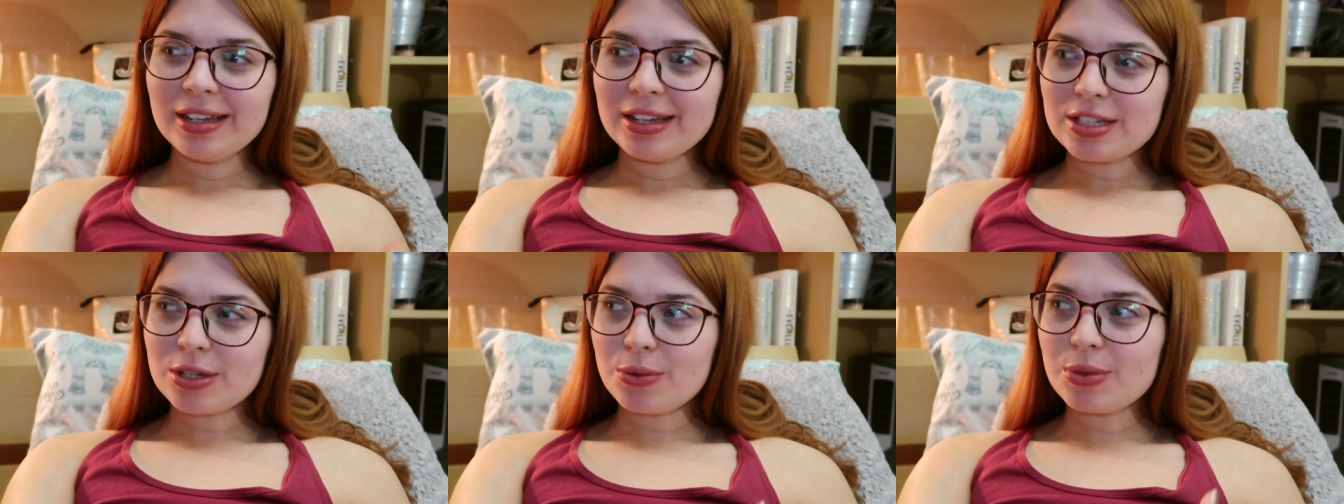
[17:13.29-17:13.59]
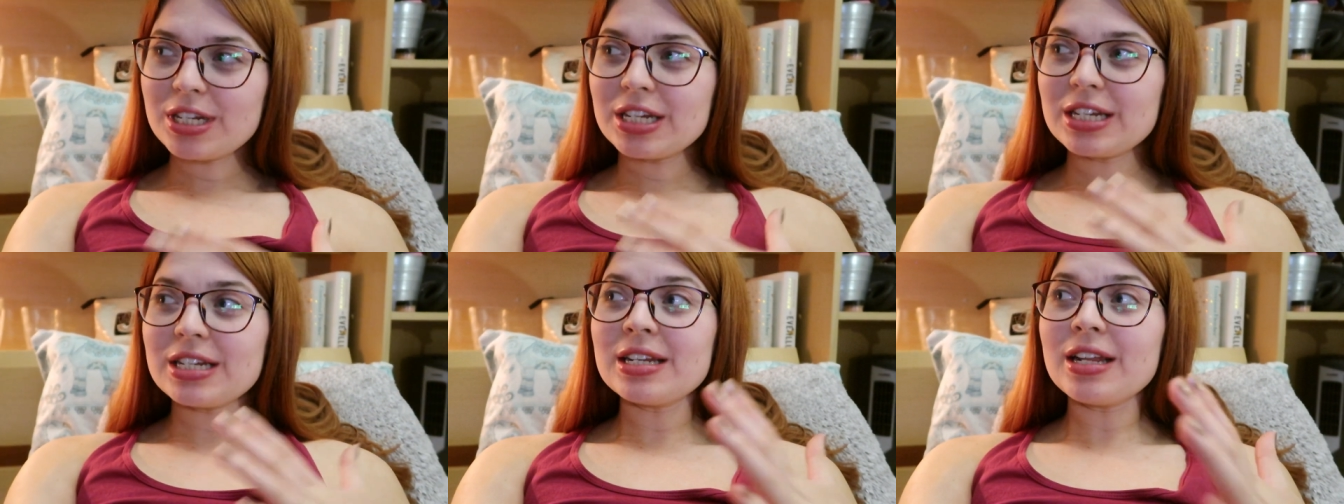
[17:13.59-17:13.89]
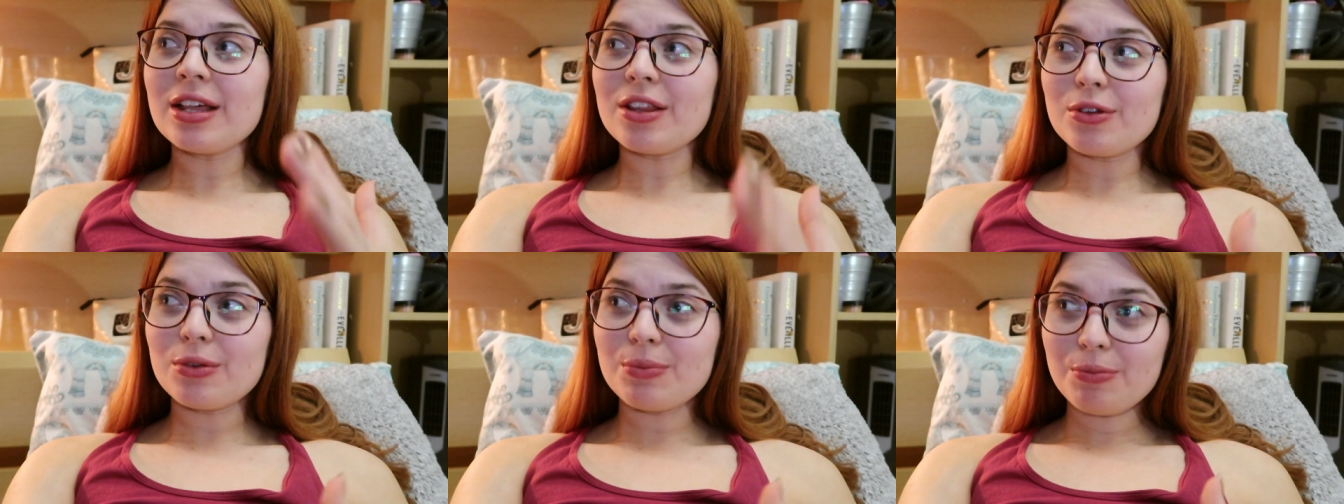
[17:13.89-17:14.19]
So we did
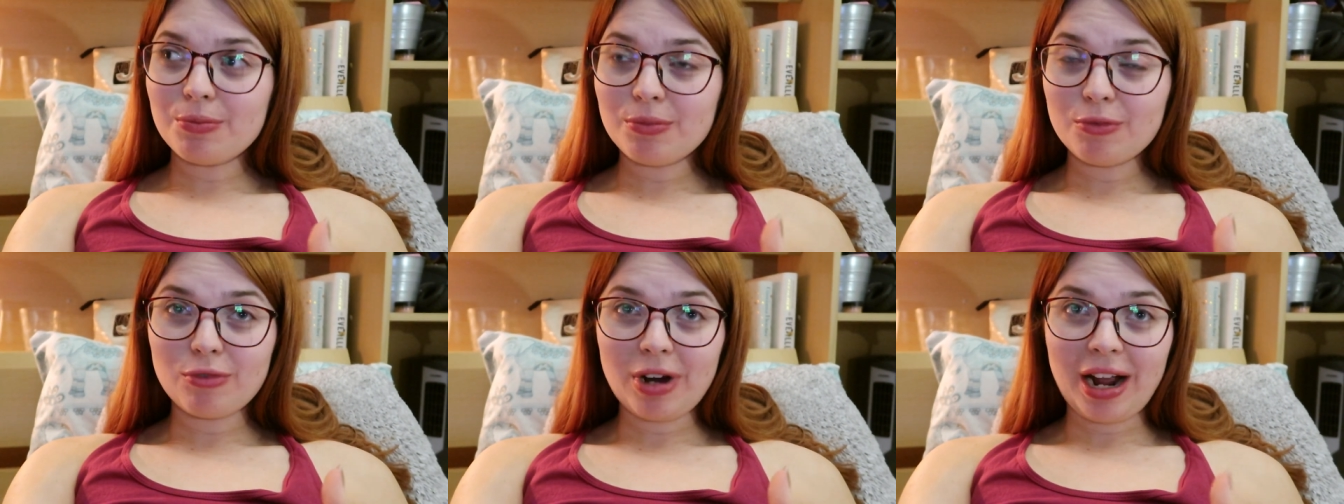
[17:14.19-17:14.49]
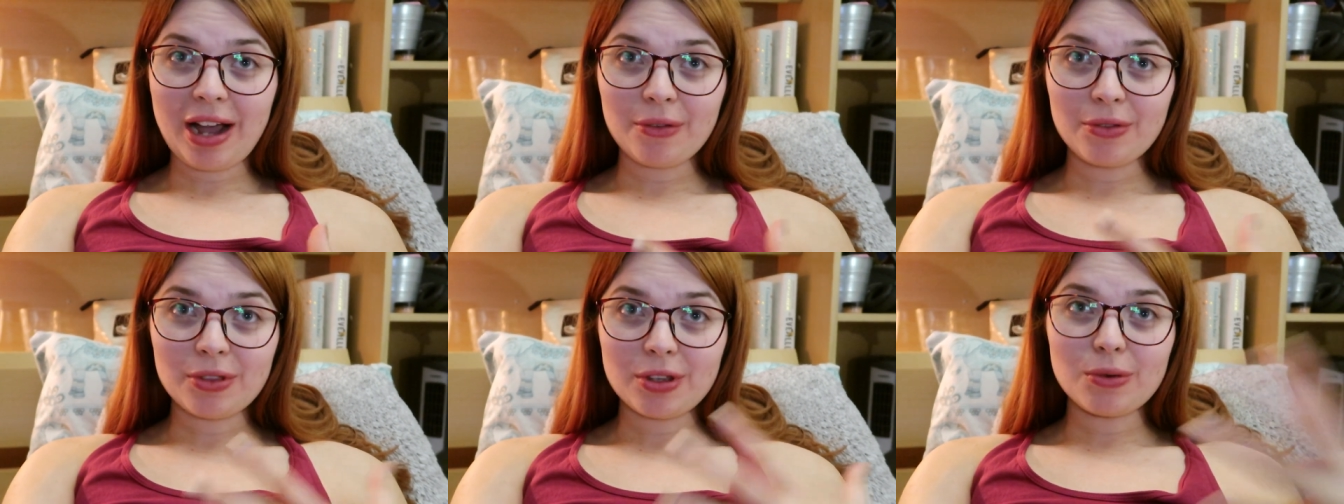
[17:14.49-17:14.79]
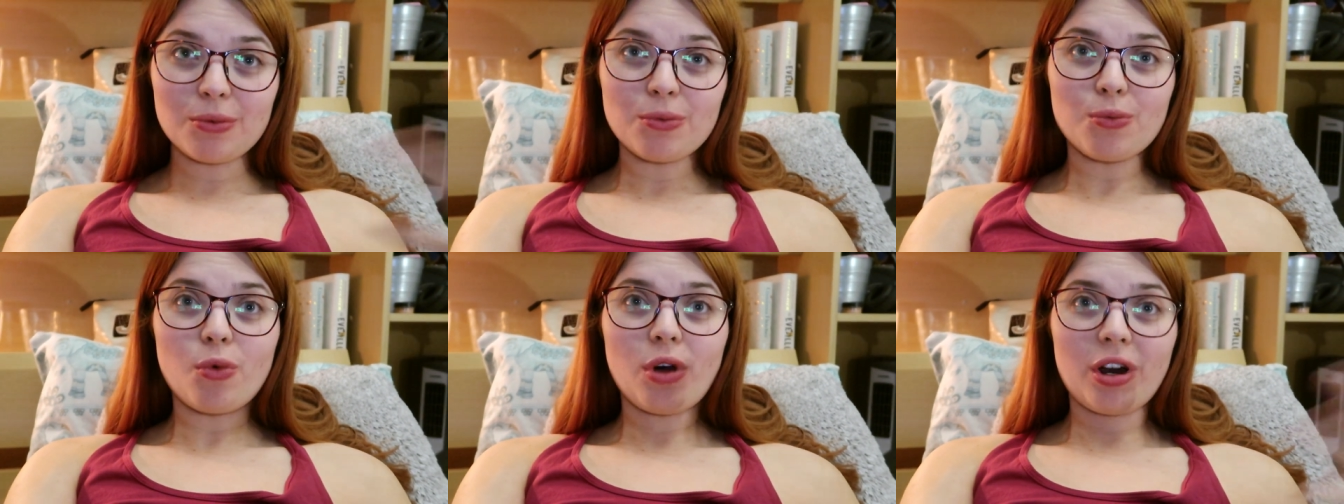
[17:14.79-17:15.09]
another round
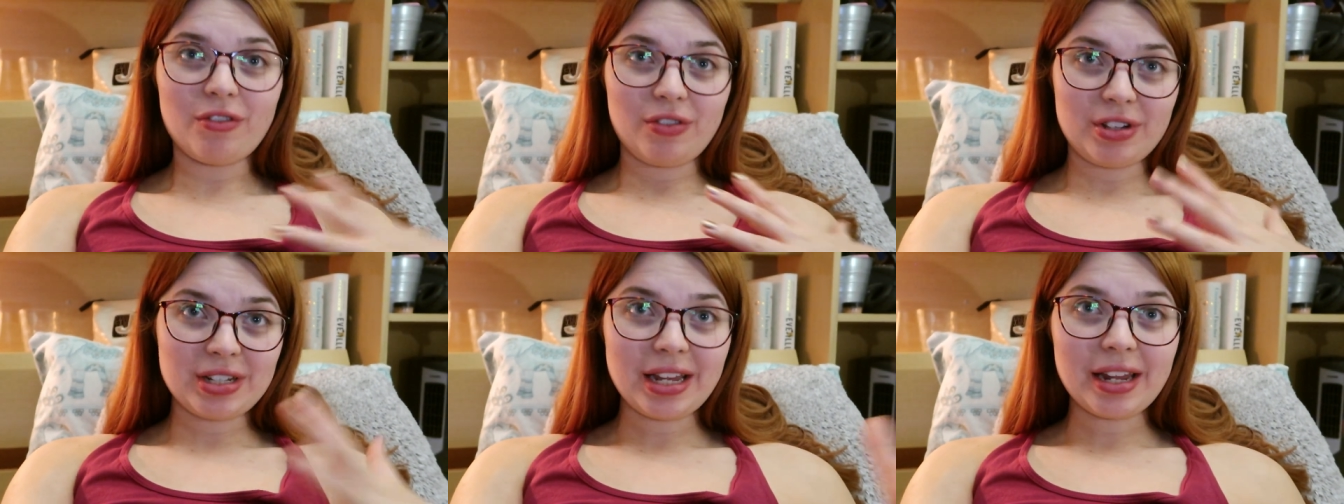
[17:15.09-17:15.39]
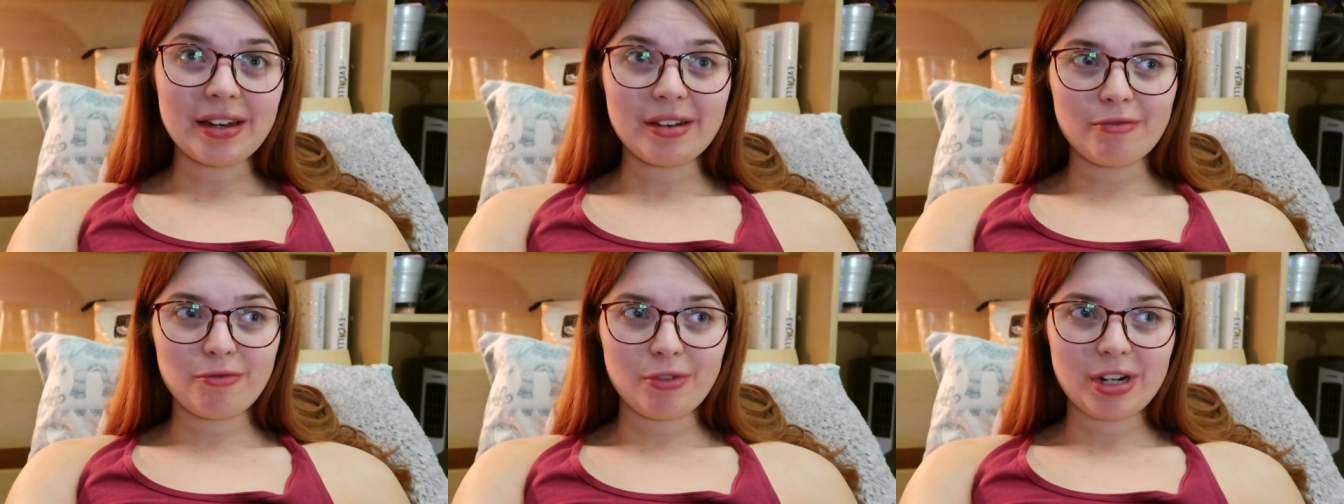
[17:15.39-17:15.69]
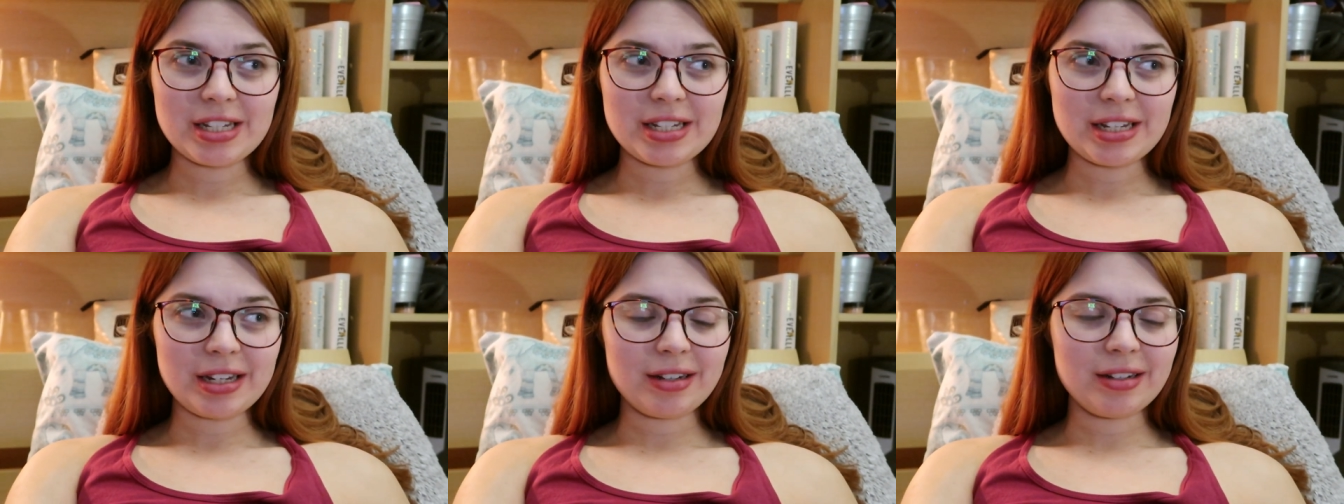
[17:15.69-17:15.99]
that one of us hadn't
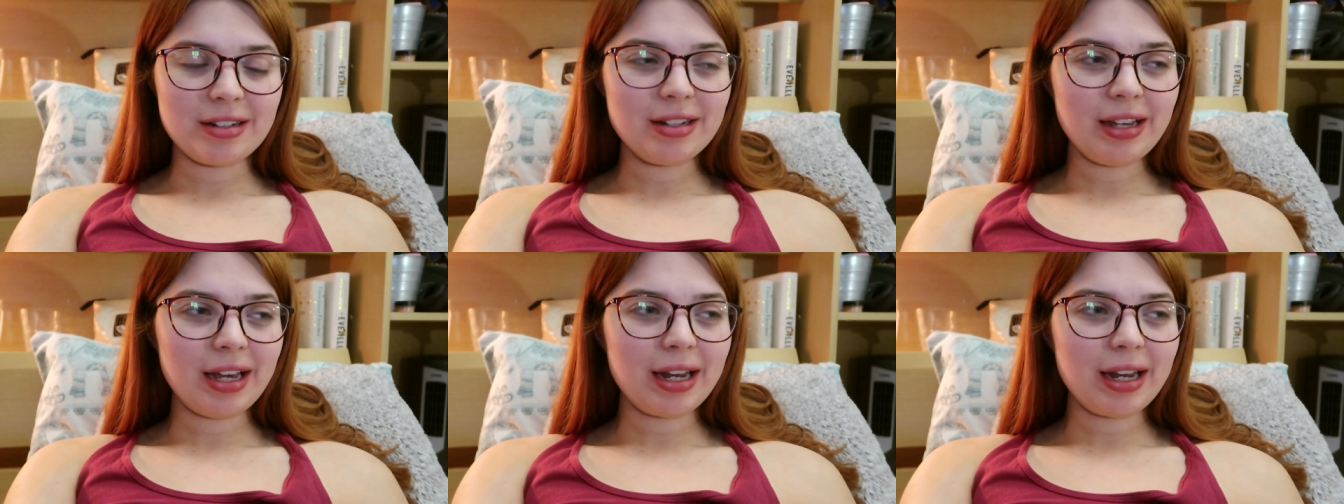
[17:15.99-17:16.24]
written,